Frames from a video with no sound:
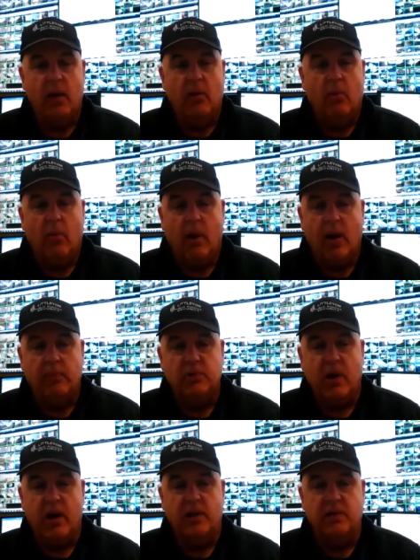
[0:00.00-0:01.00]
What I'm
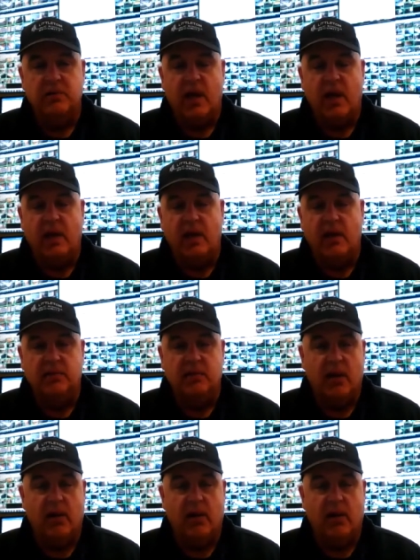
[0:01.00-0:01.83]
trying to say is that our